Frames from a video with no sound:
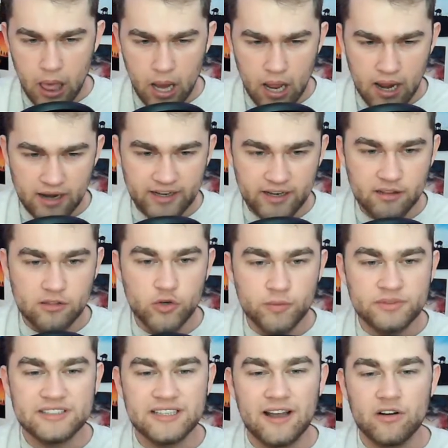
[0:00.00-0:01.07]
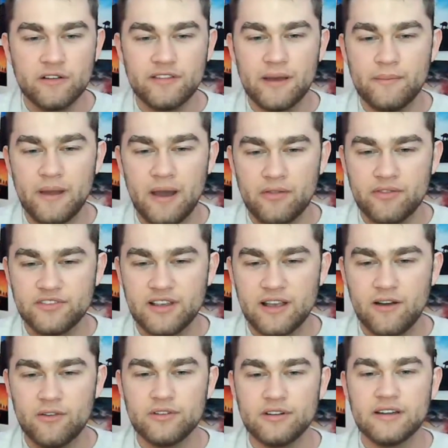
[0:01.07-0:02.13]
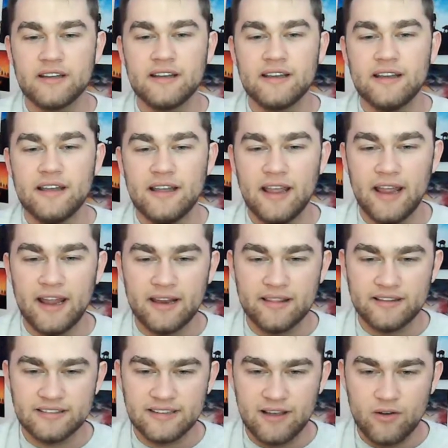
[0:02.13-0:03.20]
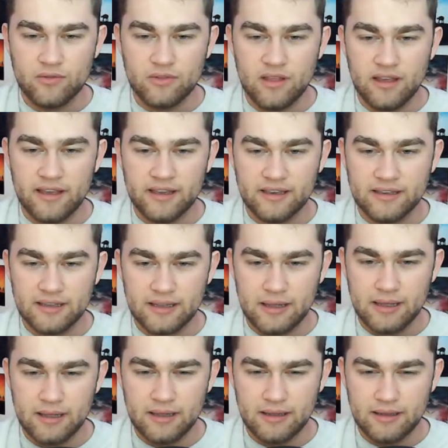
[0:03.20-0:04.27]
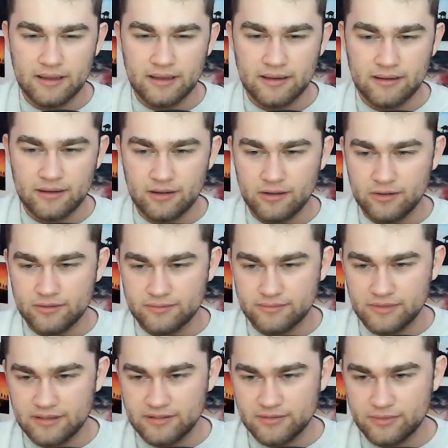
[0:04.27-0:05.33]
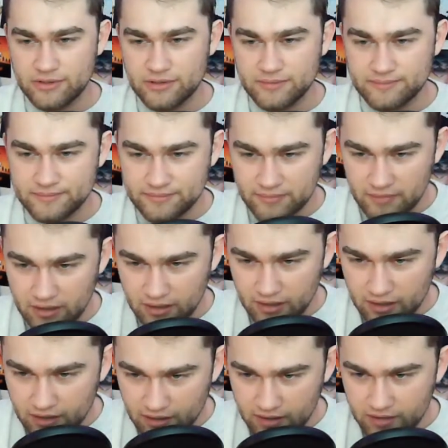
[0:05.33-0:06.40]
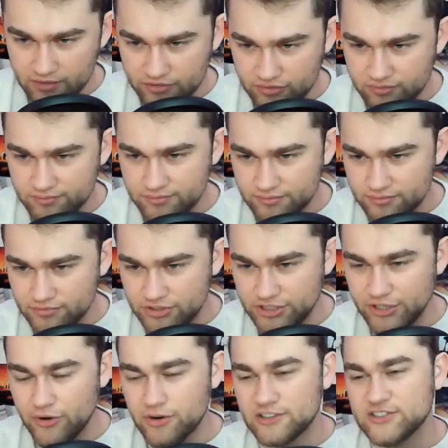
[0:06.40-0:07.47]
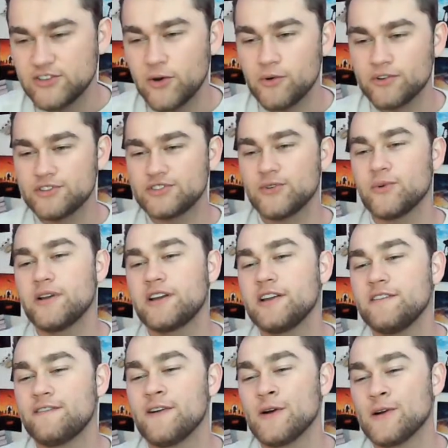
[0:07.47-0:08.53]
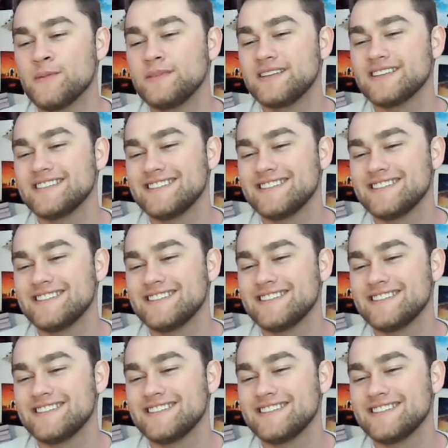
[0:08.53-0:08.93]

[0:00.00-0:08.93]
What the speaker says: need a looped sound of that mouth sound and the sound Oh, that's weird. Geo to Star Wars story confirmed.